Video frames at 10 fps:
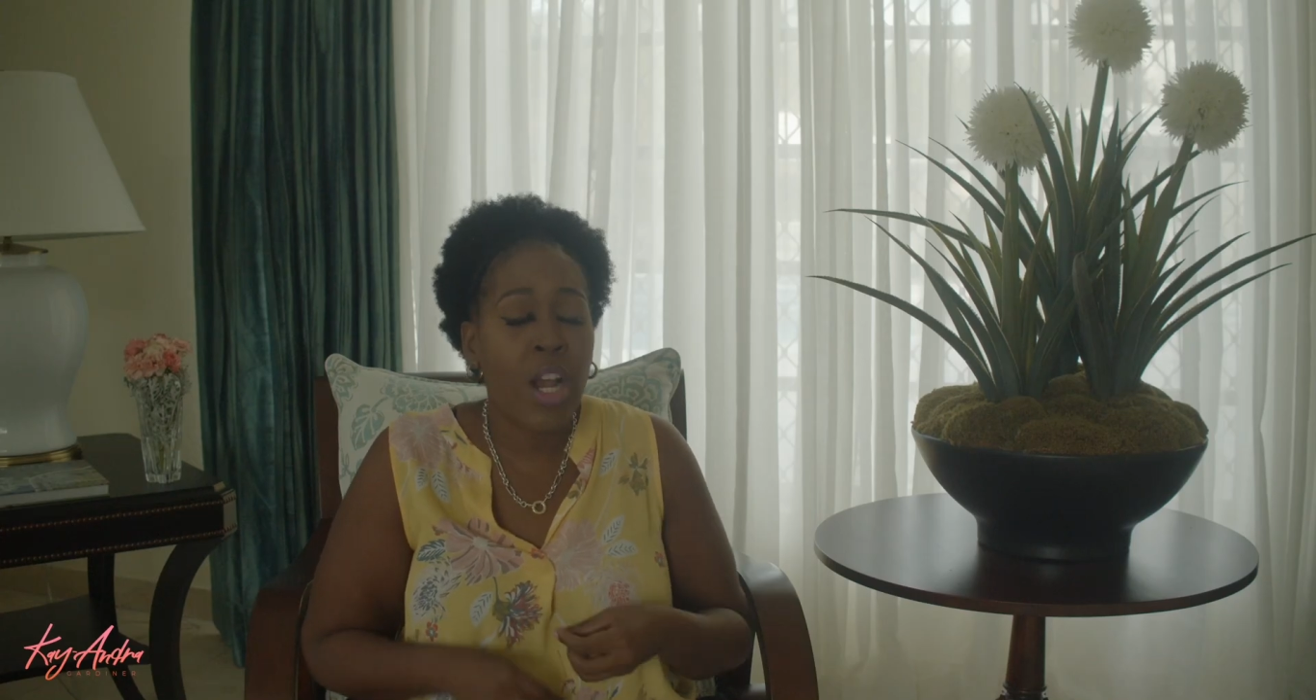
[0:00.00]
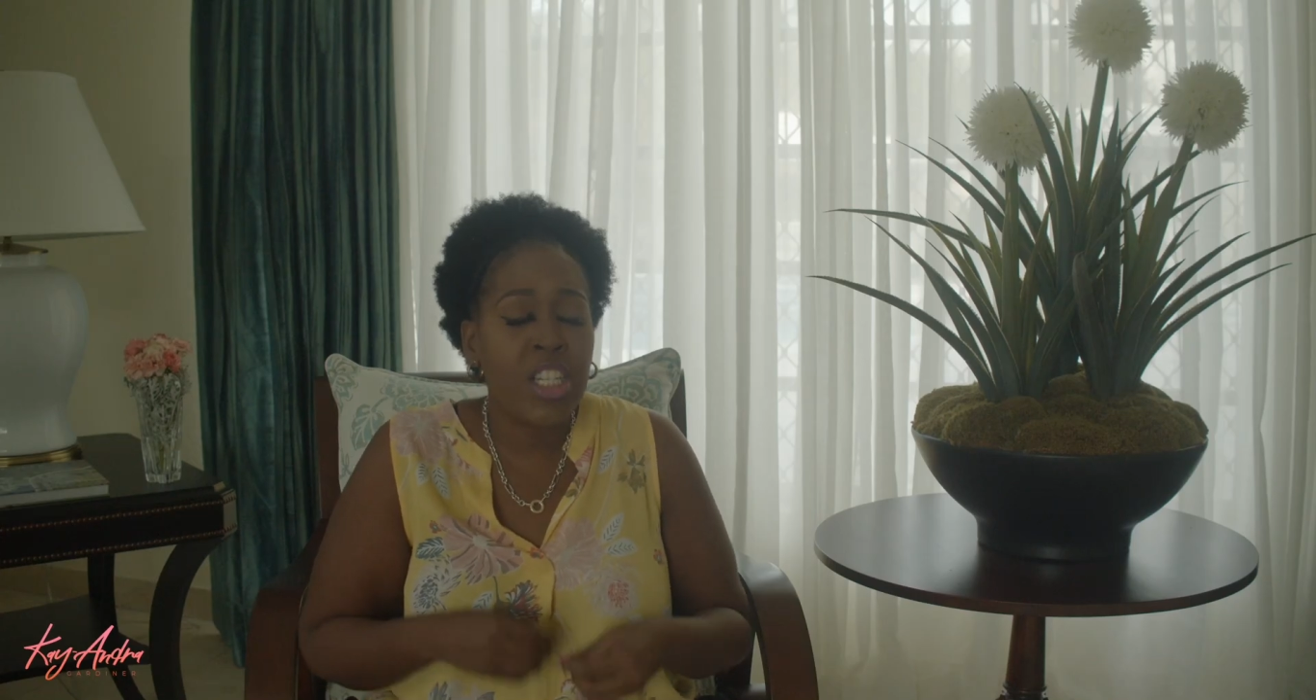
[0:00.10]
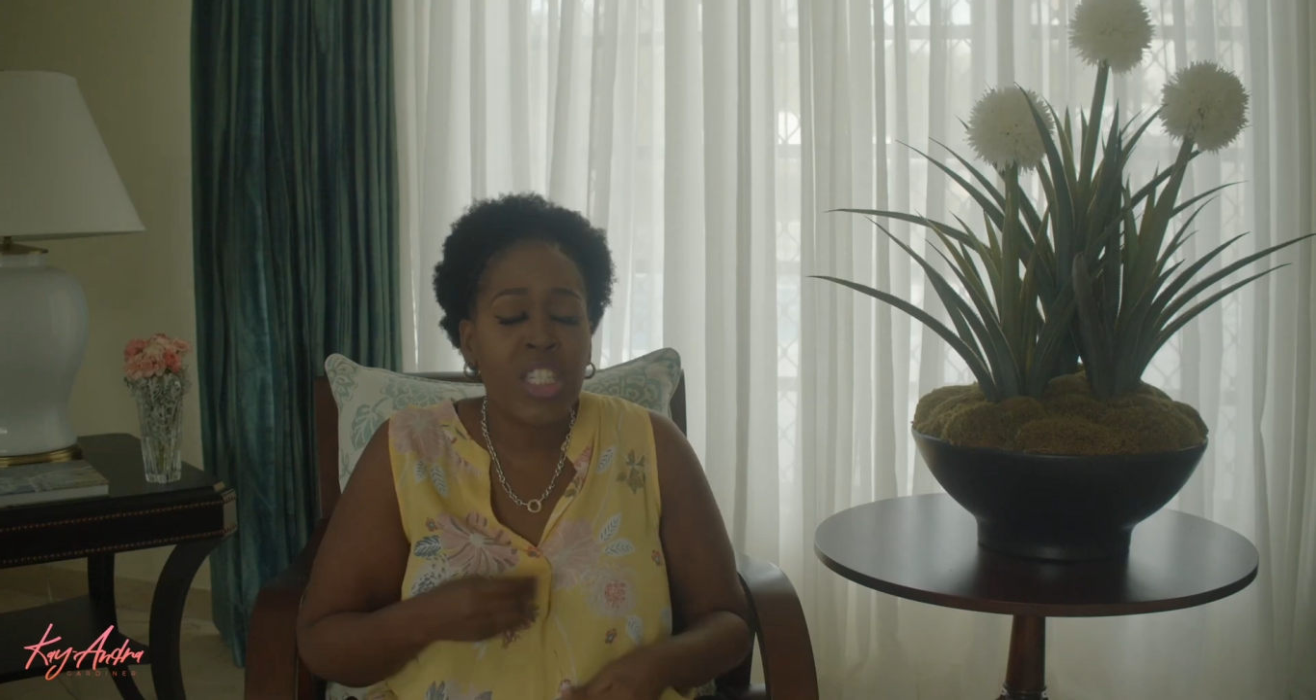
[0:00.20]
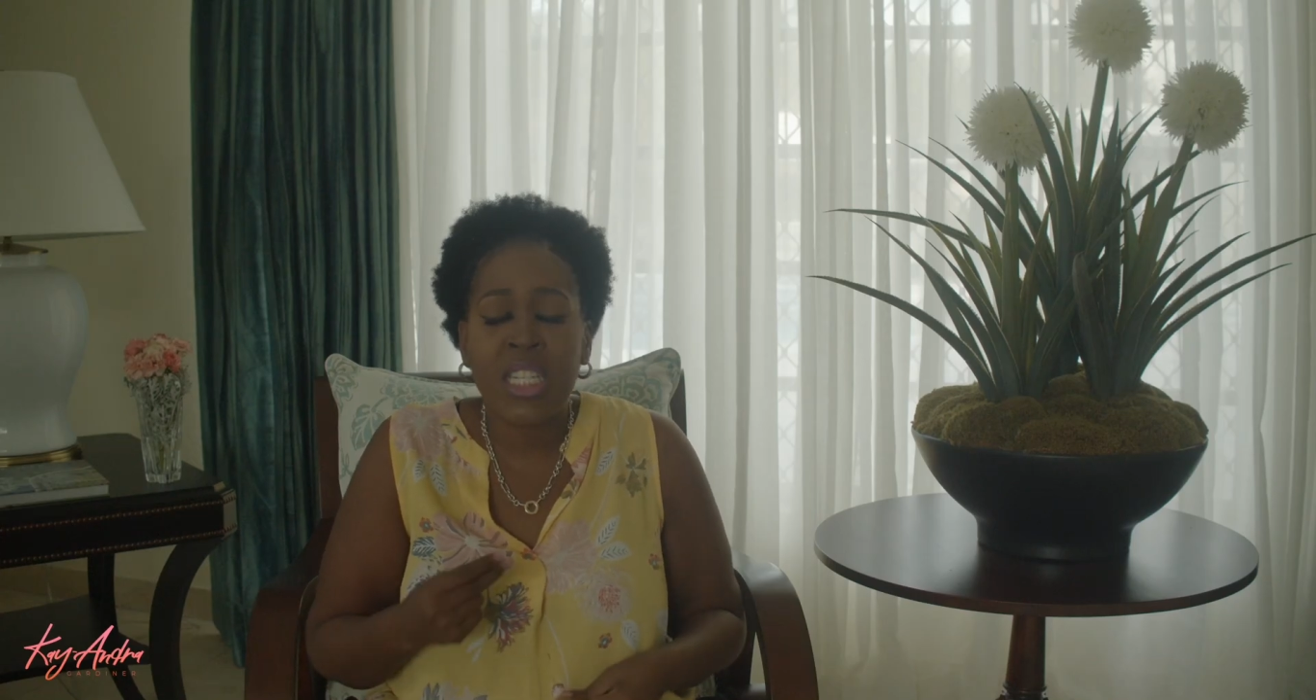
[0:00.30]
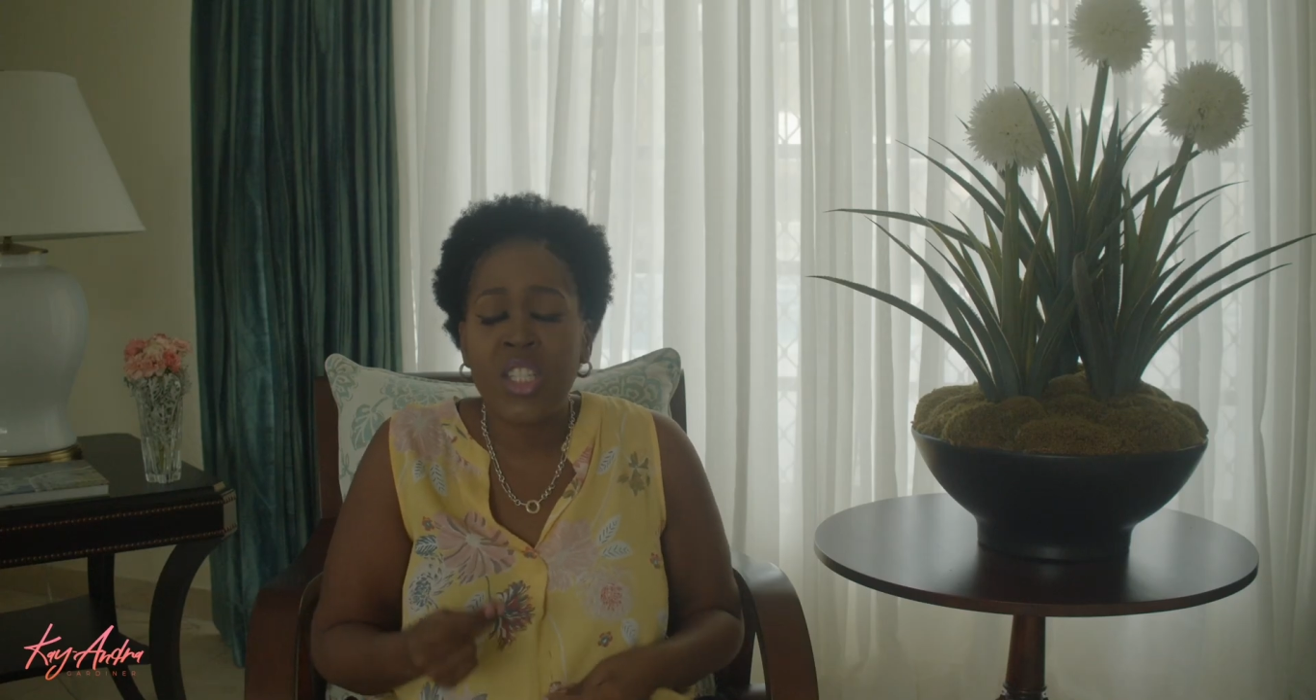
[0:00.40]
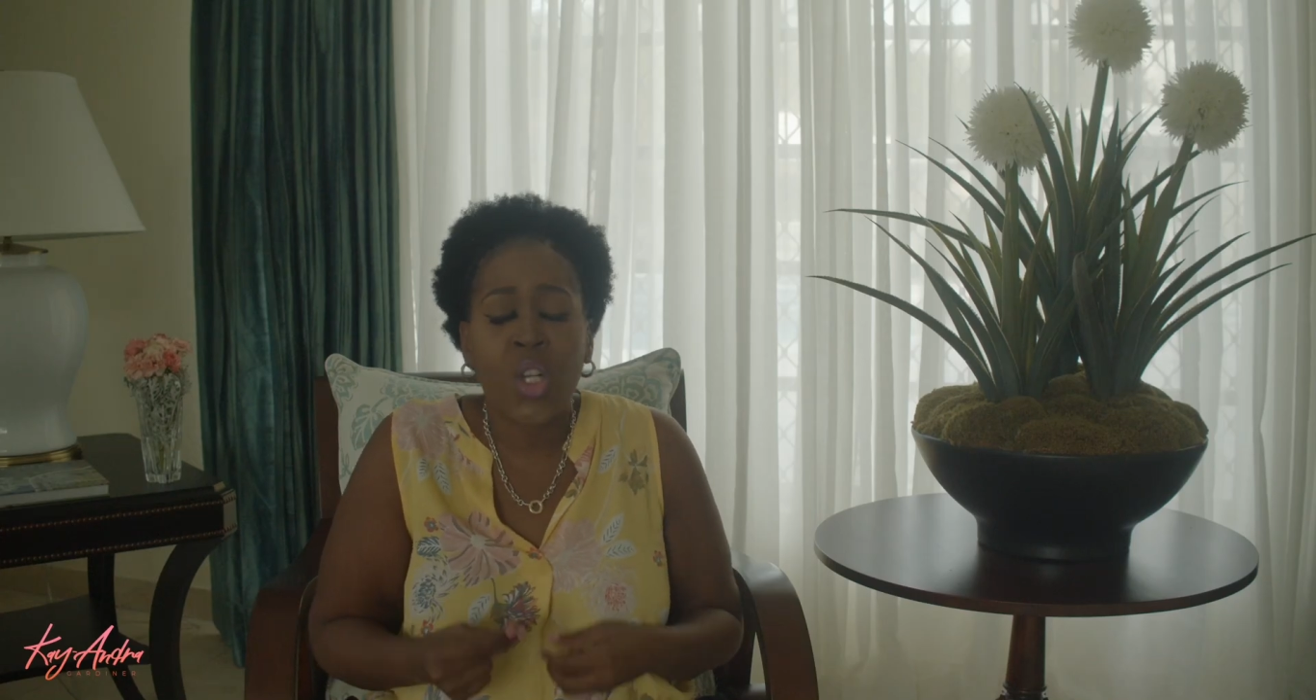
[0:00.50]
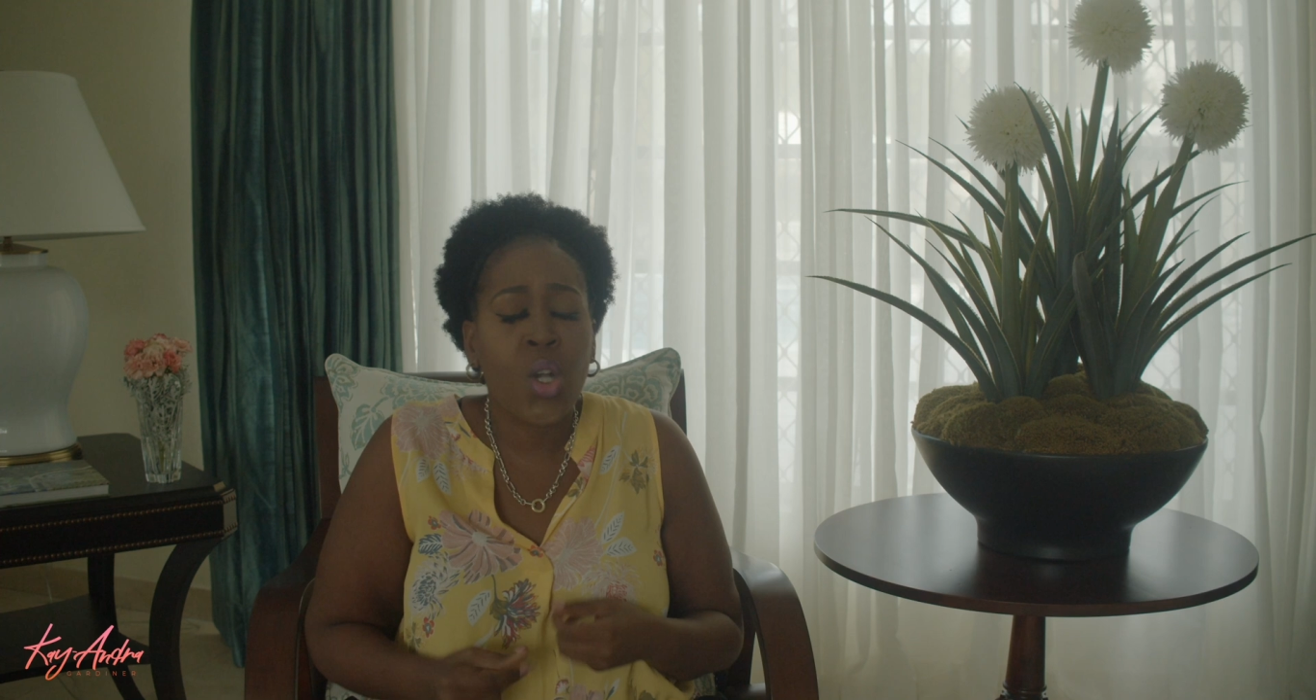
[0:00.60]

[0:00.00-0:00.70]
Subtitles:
I just need to